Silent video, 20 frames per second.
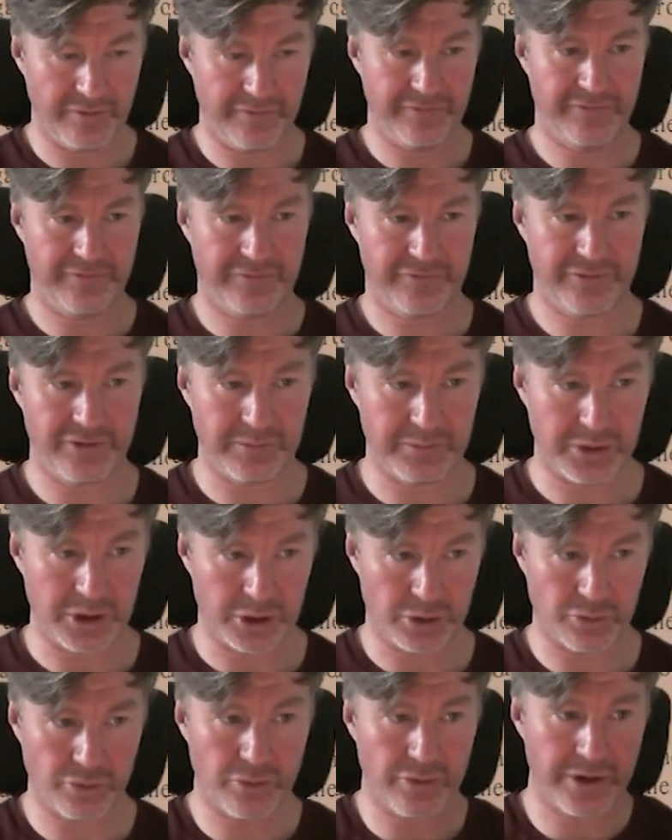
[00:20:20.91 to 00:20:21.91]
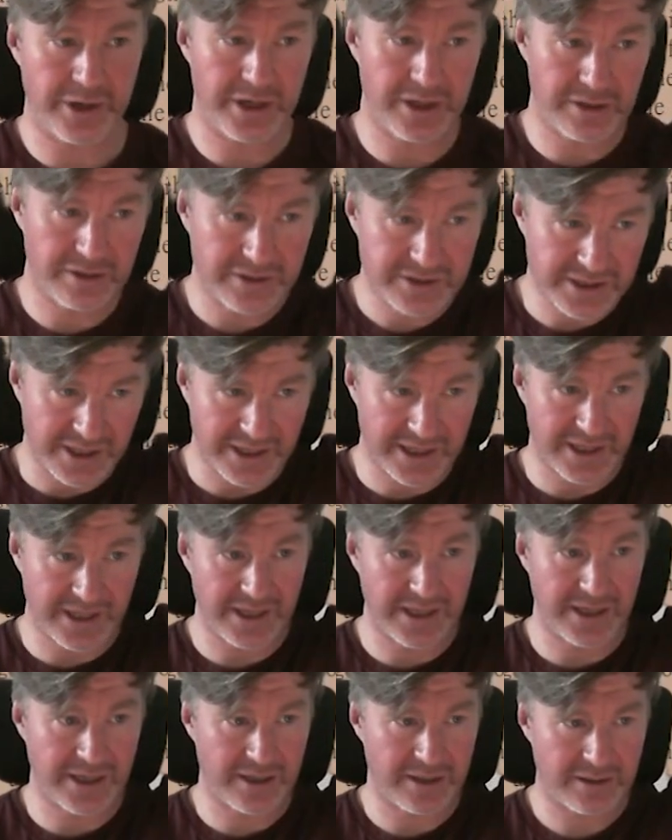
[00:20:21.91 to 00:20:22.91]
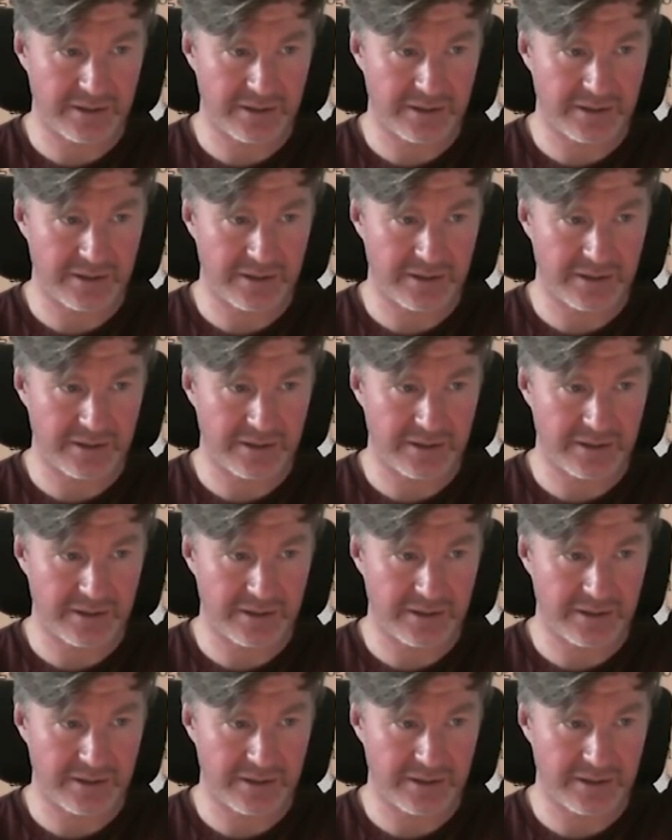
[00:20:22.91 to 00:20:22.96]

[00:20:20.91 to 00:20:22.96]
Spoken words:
from the groin to here